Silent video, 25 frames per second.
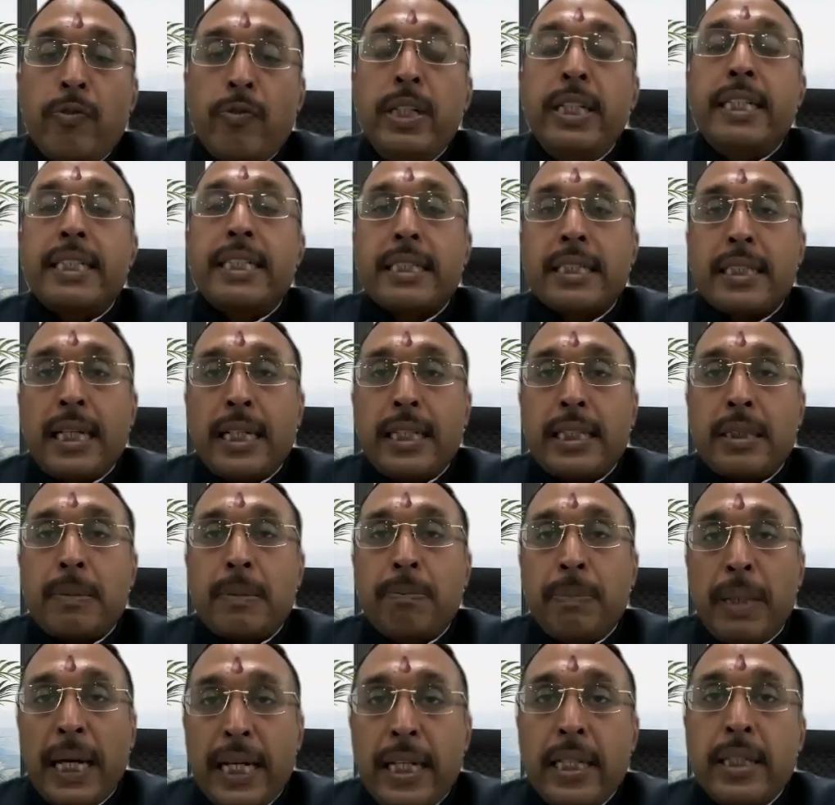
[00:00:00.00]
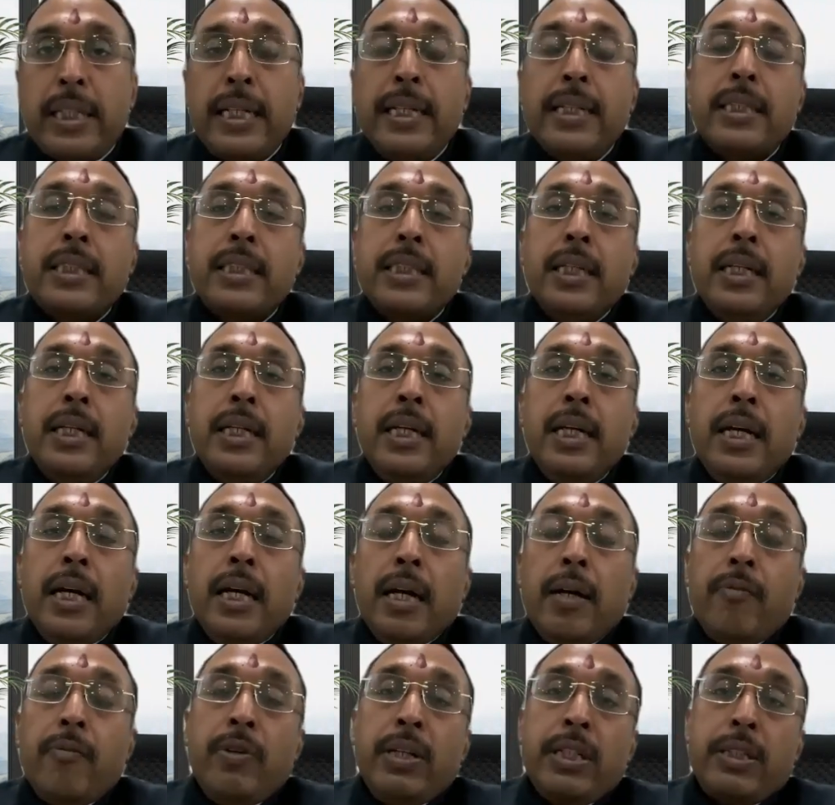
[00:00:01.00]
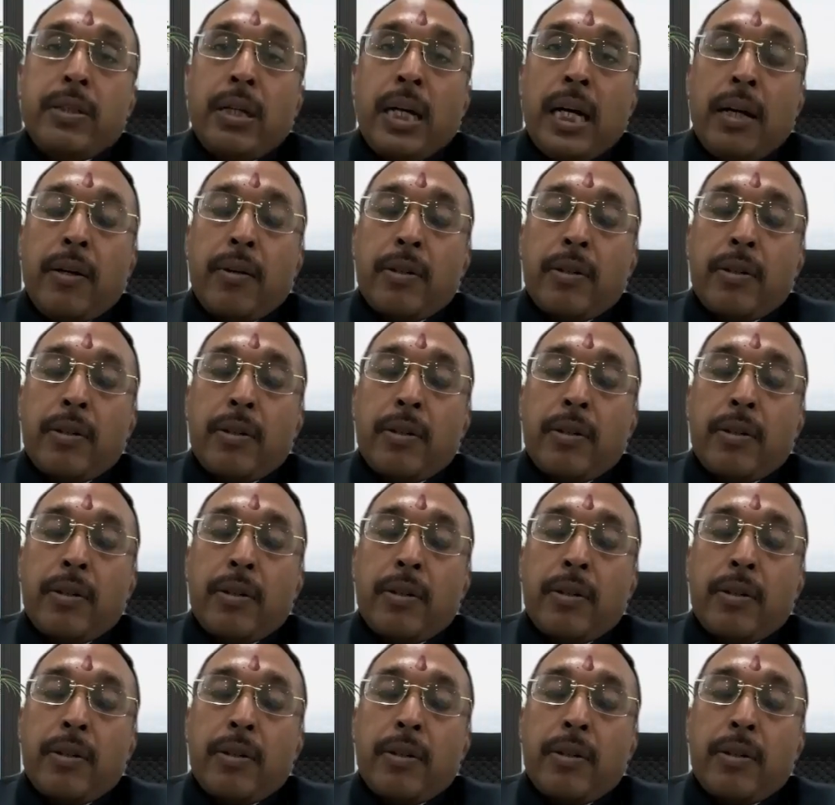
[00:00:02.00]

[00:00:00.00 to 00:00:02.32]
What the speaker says: We discussed many things, with